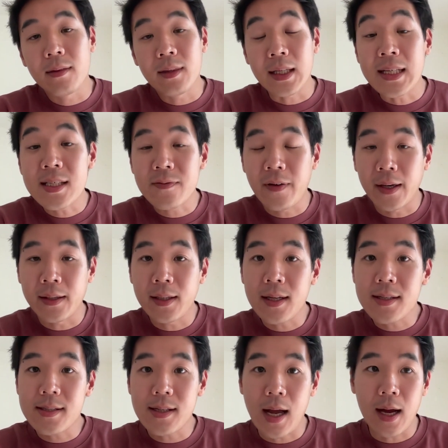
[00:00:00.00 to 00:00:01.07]
these
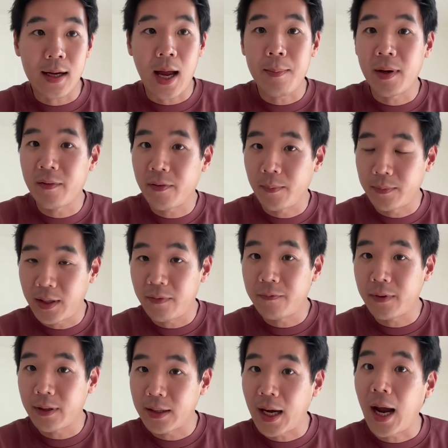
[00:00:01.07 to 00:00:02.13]
fundings are coming from
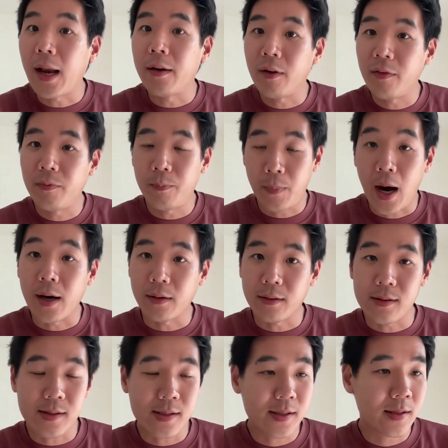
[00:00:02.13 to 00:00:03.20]
different kind of
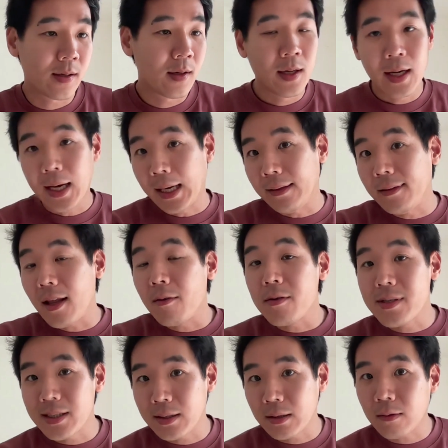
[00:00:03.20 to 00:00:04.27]
partners. In level
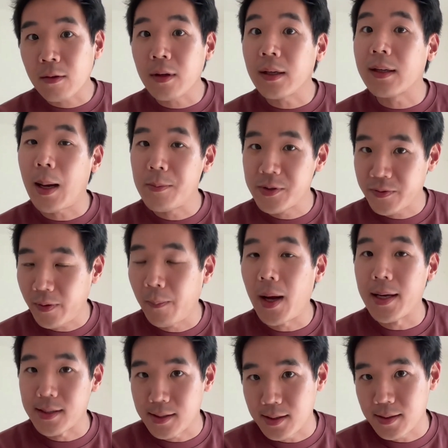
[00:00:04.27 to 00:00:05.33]
0, it comes from
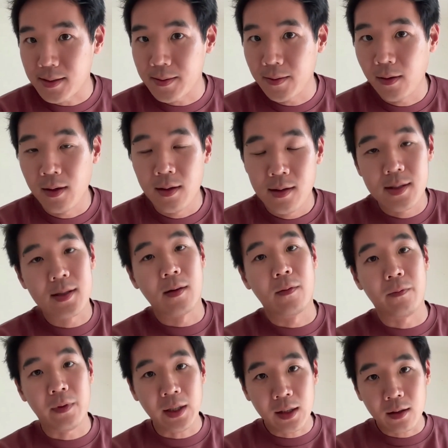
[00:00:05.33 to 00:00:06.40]
us. So
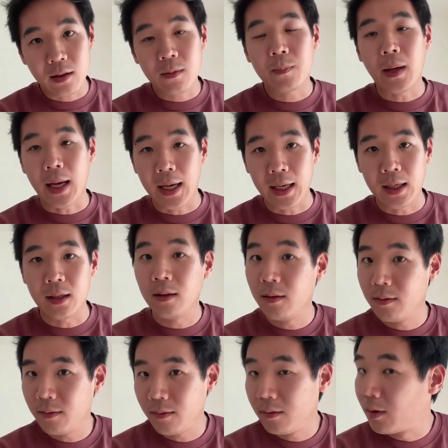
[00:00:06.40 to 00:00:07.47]
we're paying
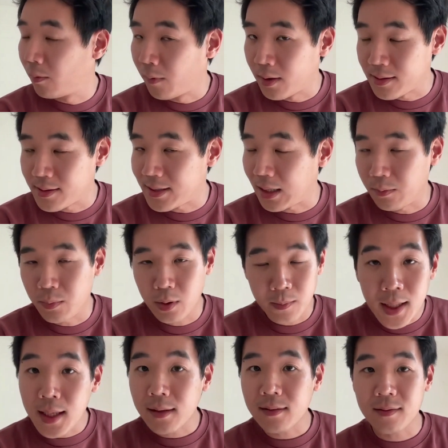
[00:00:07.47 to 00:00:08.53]
the 1 cent per
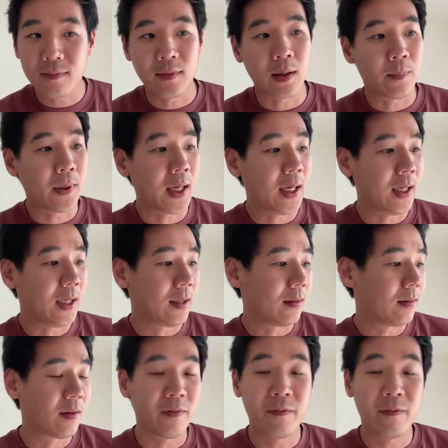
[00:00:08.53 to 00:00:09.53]
minute, we are paying the